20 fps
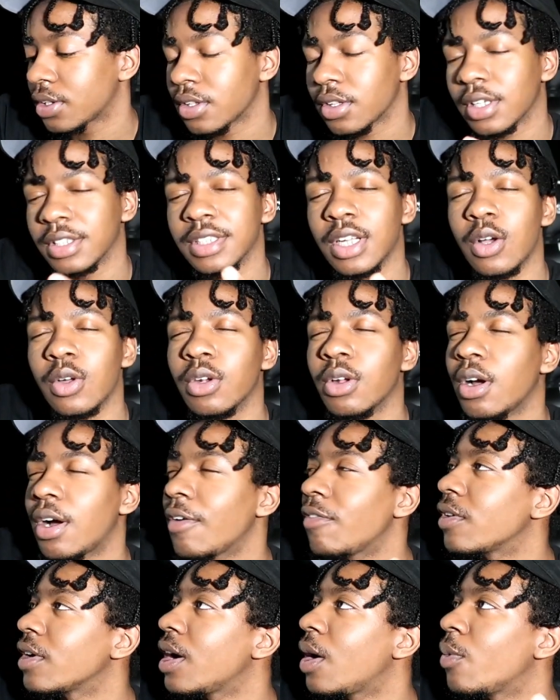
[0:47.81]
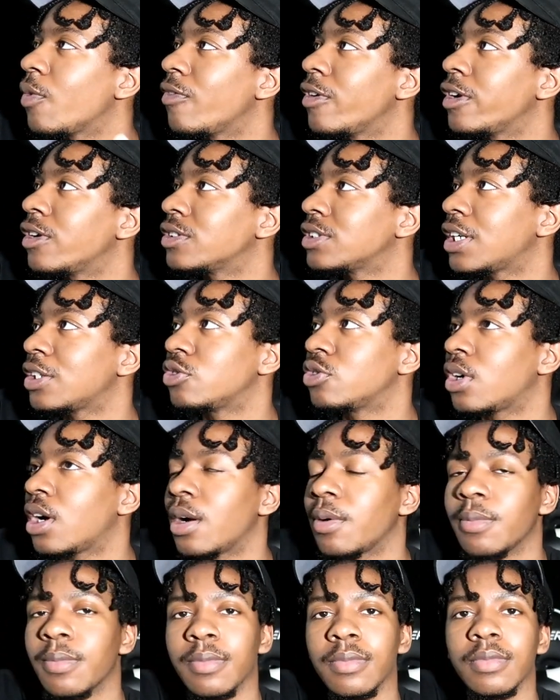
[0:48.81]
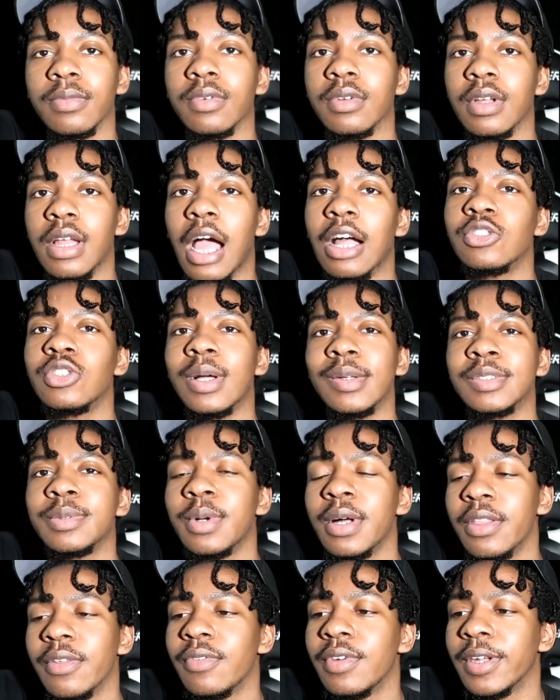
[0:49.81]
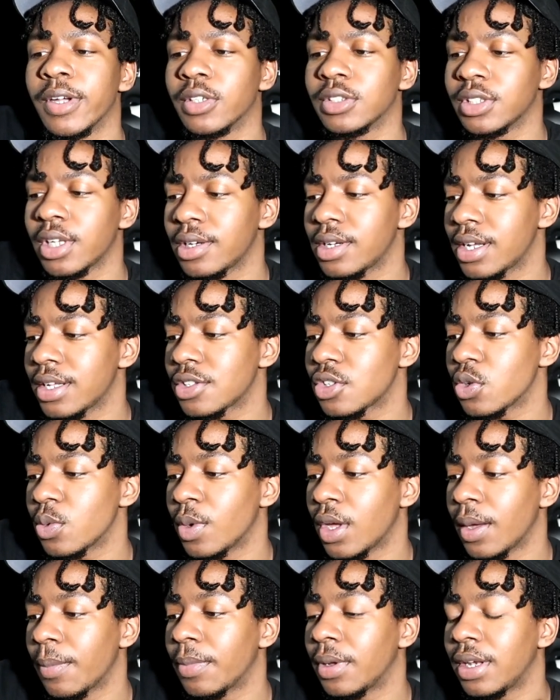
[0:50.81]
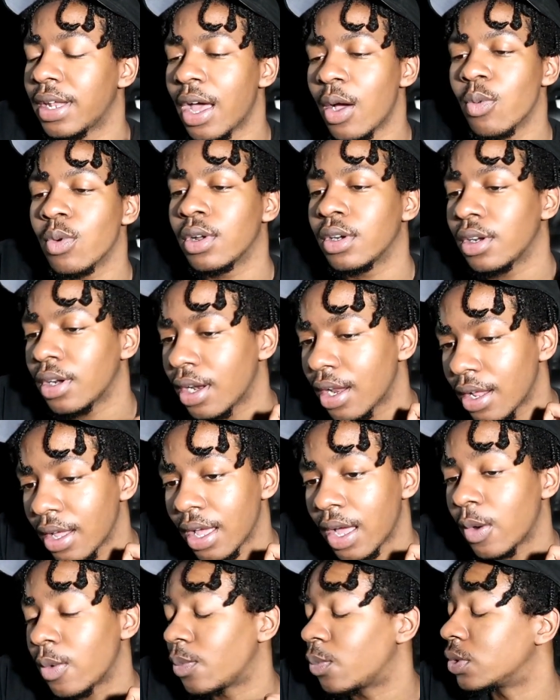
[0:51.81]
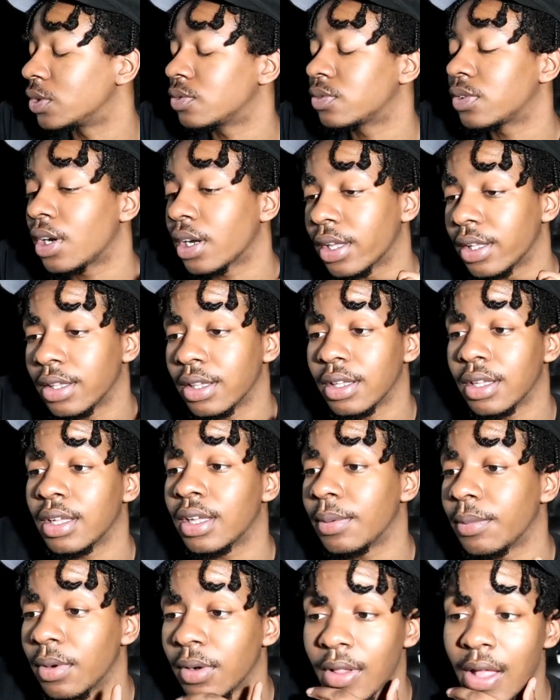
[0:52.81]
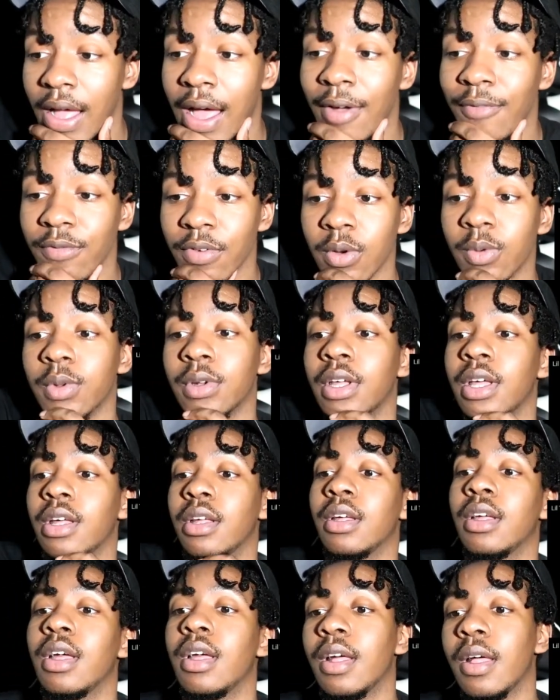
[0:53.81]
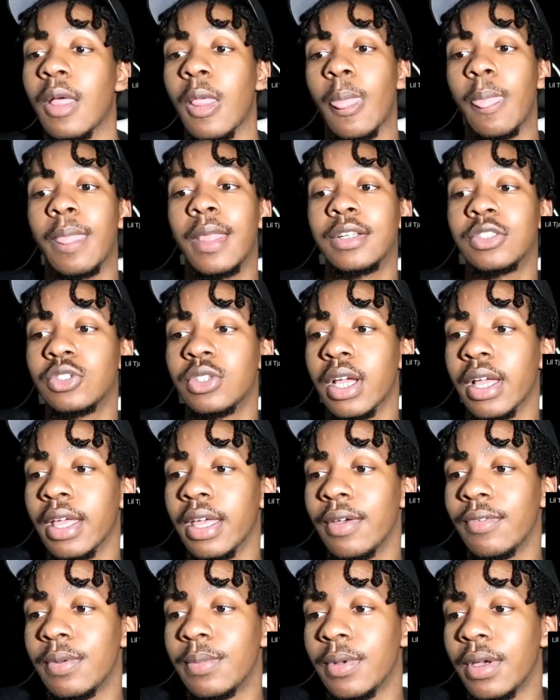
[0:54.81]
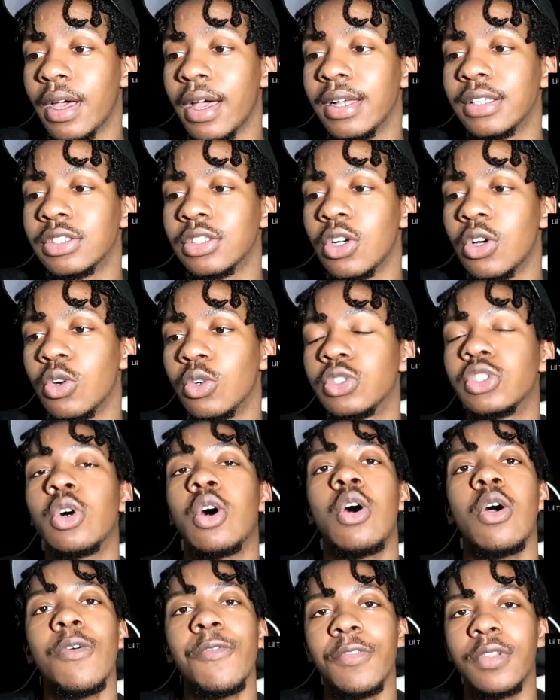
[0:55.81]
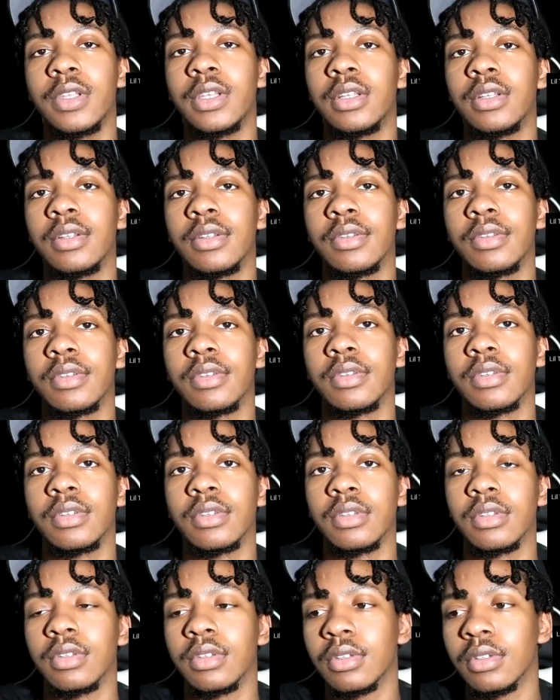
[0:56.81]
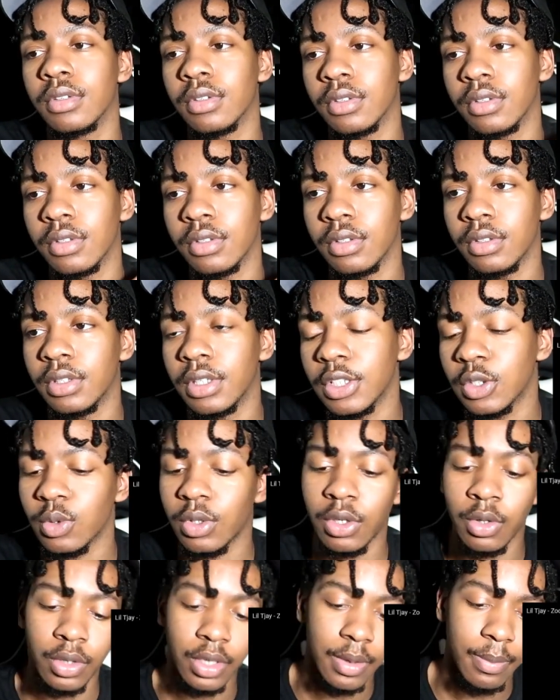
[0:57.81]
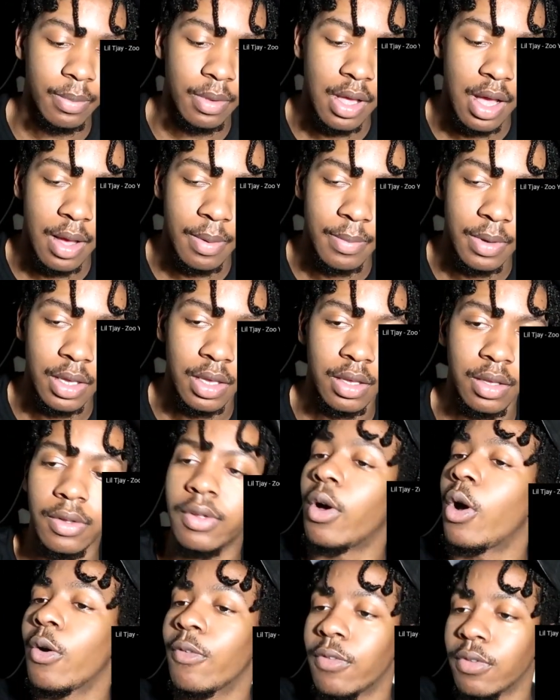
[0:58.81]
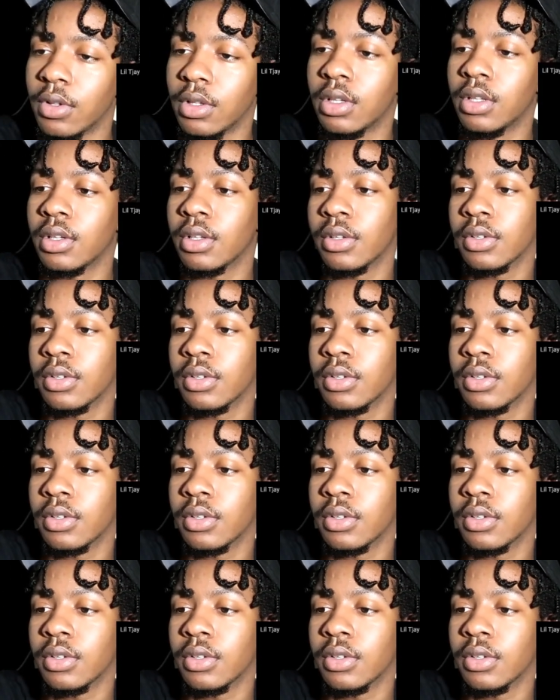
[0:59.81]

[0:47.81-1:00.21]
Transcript: Because I don't know. I forgot what videos I dropped. I dropped some other videos that day, too, man. But that one was fucking lit, bro. Like, I fuck with that. That track heavy, man. Ice Cold. So, hopefully, this one don't get blocked, man. Hopefully.